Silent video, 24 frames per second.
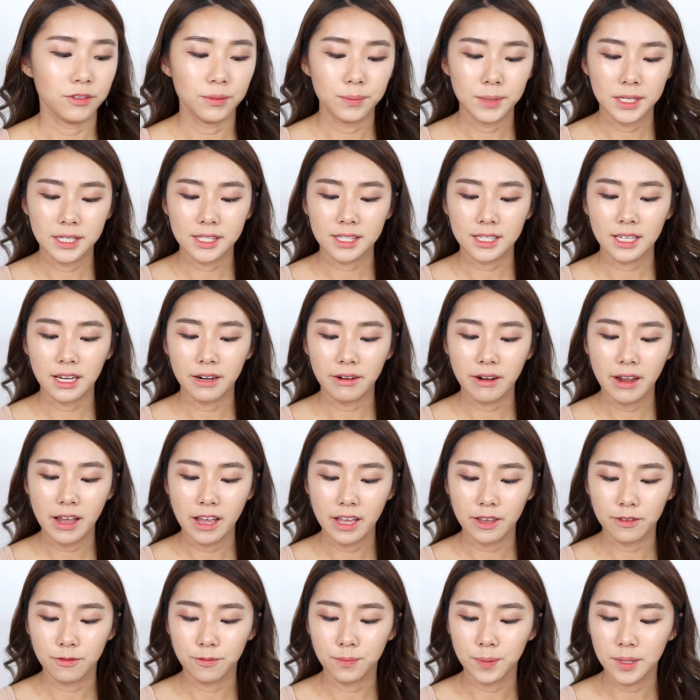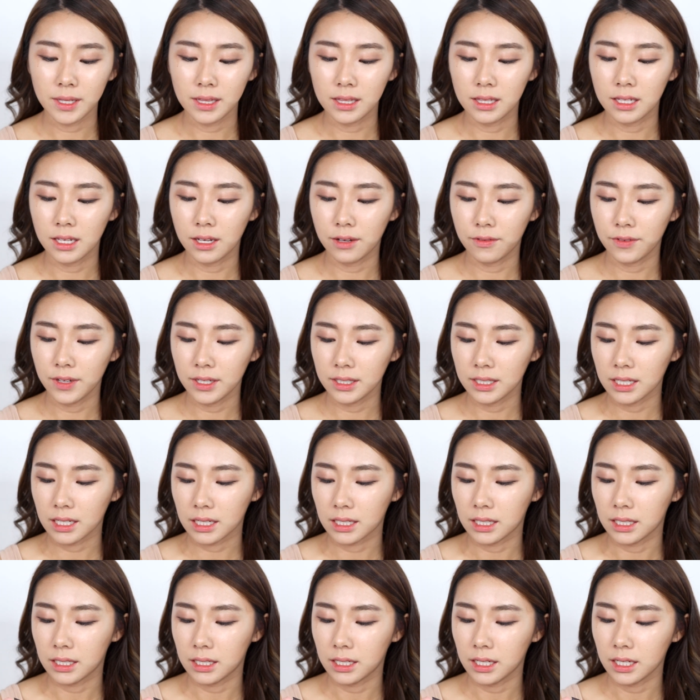For mascara, I have been loving the
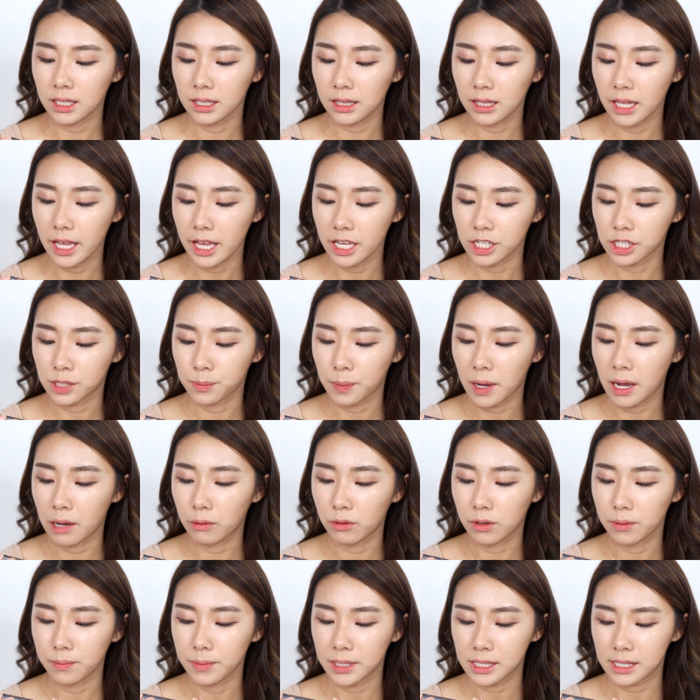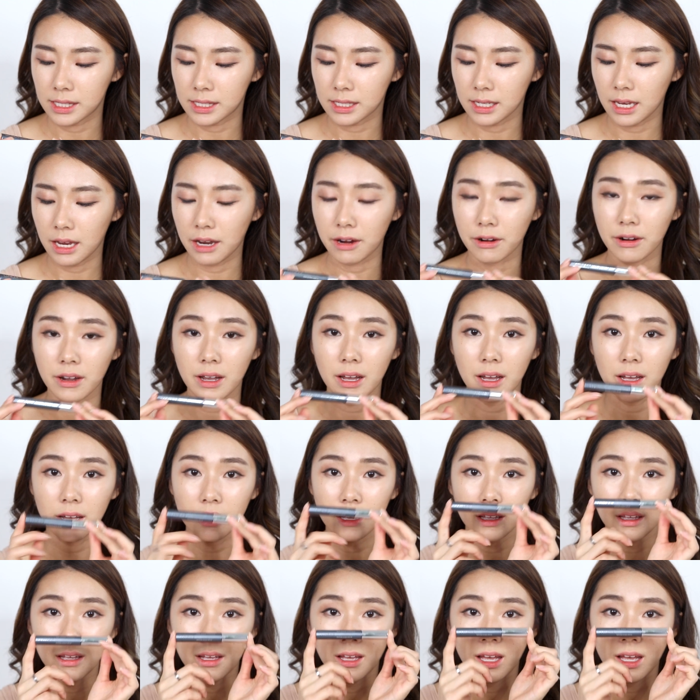Clinique Lash Power Mascara.